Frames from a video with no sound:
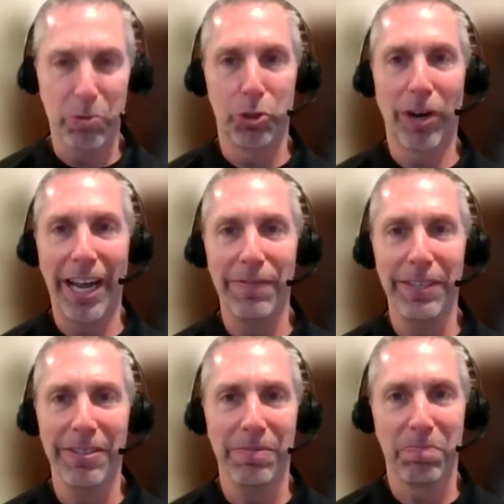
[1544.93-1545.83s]

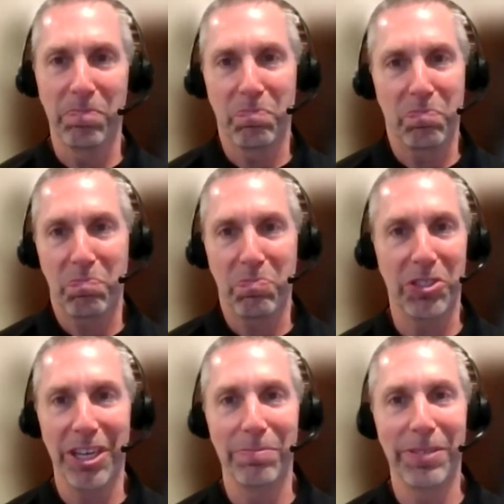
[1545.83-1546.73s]
driving
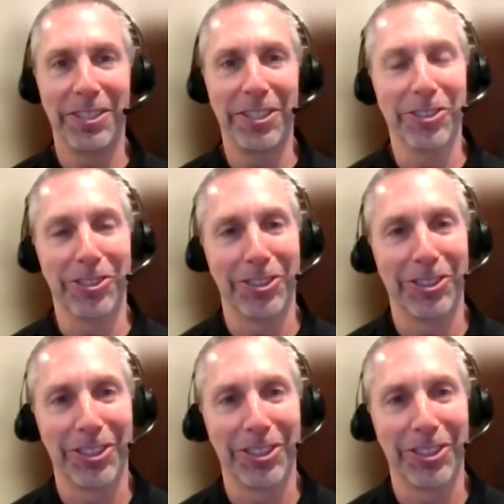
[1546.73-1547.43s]
is not a big deal.